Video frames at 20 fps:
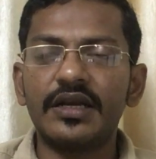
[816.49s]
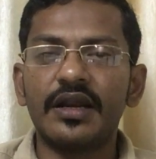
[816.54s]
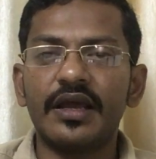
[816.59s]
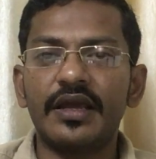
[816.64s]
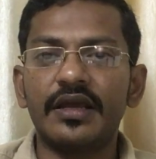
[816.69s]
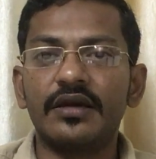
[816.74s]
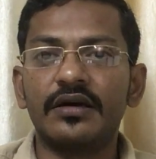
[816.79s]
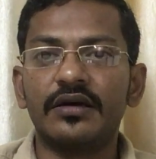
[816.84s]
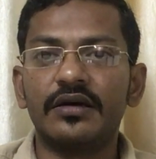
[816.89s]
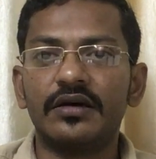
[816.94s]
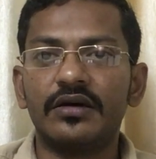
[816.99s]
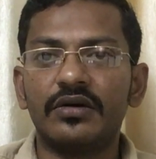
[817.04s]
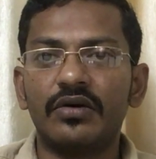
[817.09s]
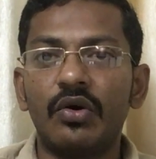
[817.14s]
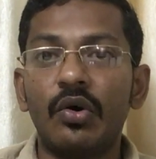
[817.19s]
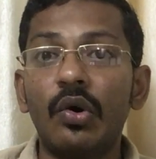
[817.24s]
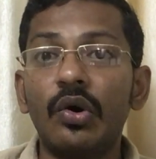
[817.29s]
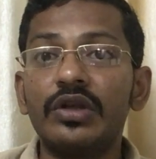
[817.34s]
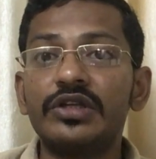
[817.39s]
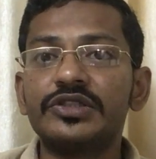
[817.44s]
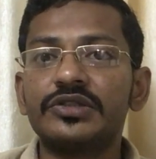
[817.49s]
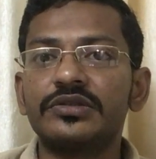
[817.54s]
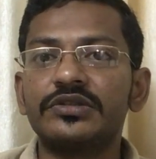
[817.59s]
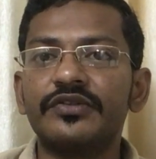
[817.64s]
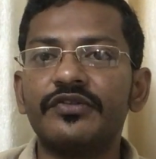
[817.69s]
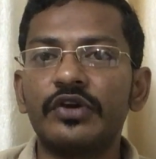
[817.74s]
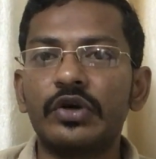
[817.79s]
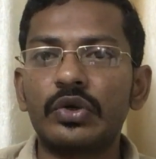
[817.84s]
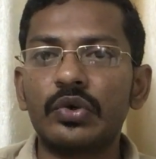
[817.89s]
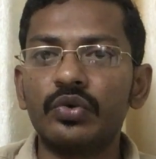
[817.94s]
like all sorts
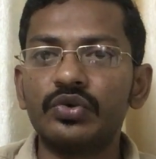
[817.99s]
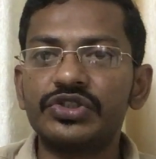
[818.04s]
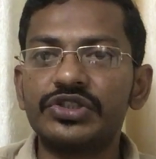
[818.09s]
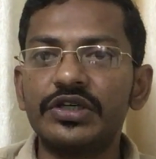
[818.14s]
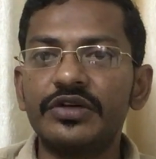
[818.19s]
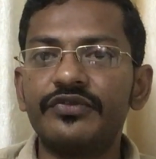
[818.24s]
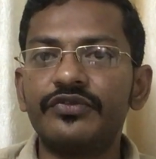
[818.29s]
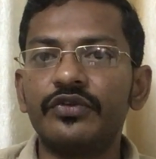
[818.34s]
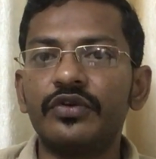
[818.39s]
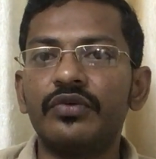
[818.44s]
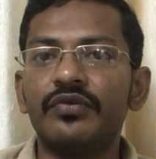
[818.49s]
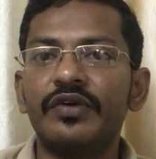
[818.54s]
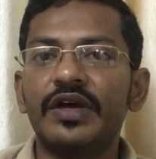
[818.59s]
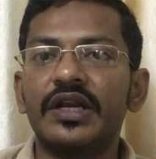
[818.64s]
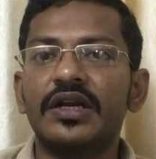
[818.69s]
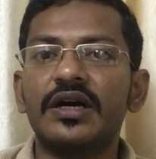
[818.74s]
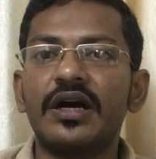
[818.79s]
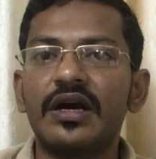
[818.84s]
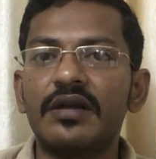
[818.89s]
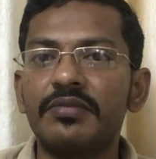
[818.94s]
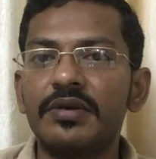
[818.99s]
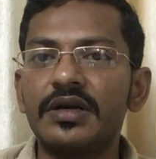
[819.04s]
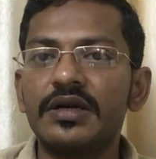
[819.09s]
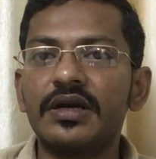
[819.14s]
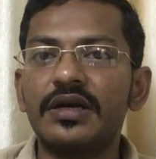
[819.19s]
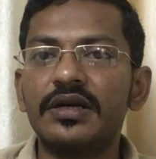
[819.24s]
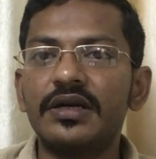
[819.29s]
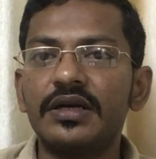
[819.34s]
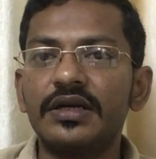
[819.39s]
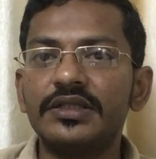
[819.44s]
of roasted food where carbon
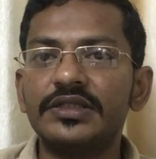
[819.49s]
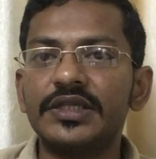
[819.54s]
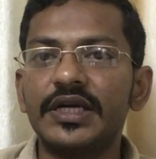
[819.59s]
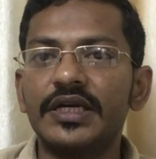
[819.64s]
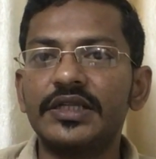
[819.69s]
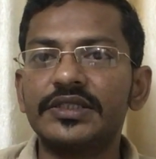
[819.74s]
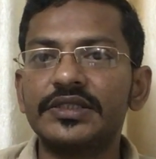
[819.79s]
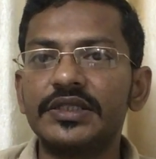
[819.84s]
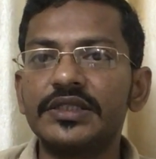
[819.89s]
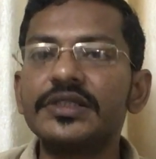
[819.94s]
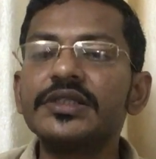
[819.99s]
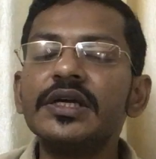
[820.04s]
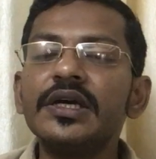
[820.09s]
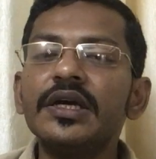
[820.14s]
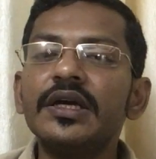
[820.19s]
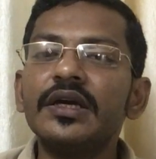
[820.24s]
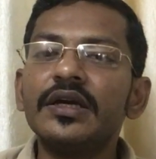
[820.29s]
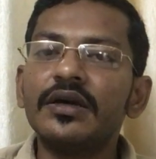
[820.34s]
content is excess,